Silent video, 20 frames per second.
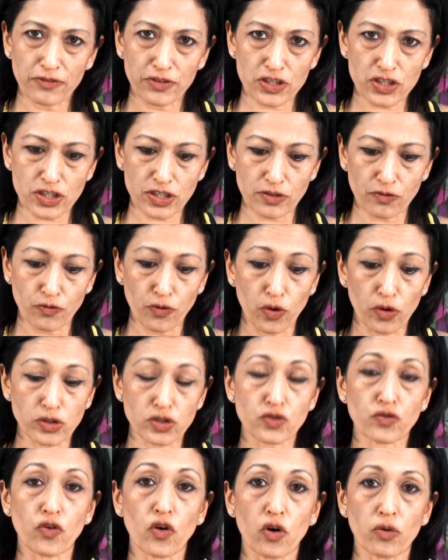if it
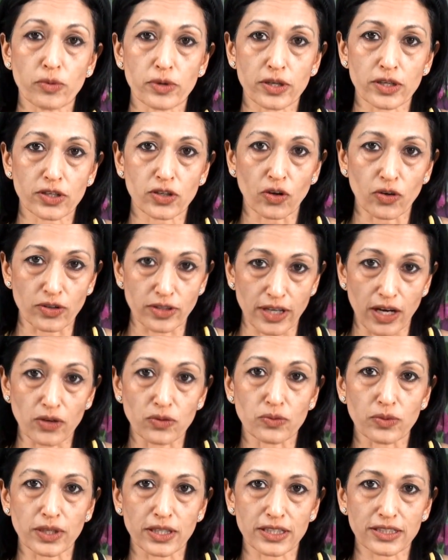falls forward or
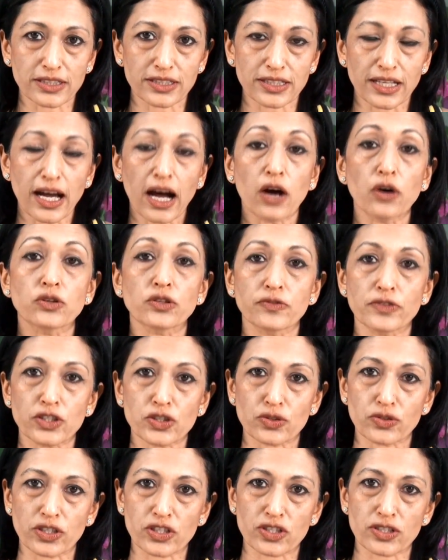downwards out of
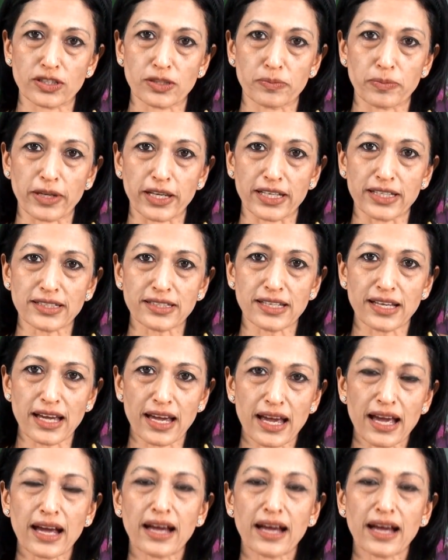its original place,